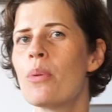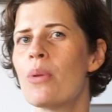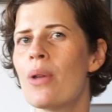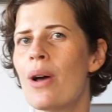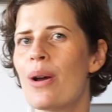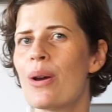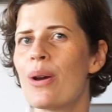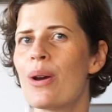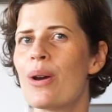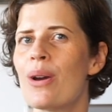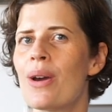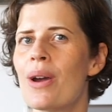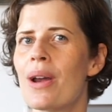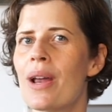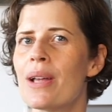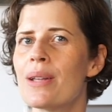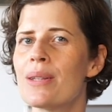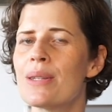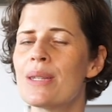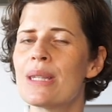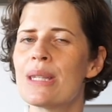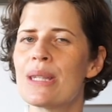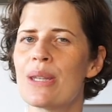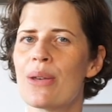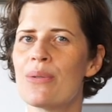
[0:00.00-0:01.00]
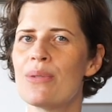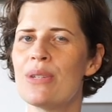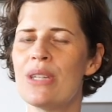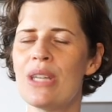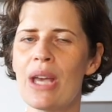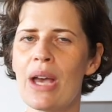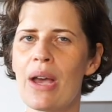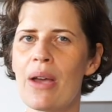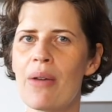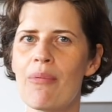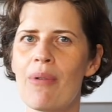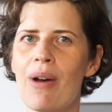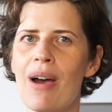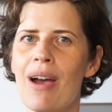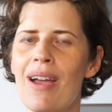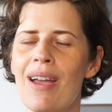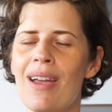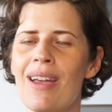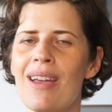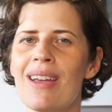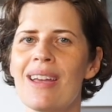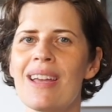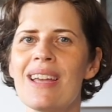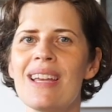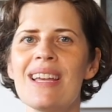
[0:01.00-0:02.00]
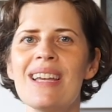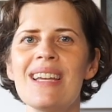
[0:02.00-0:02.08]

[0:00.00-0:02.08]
blogger at Sew DIY.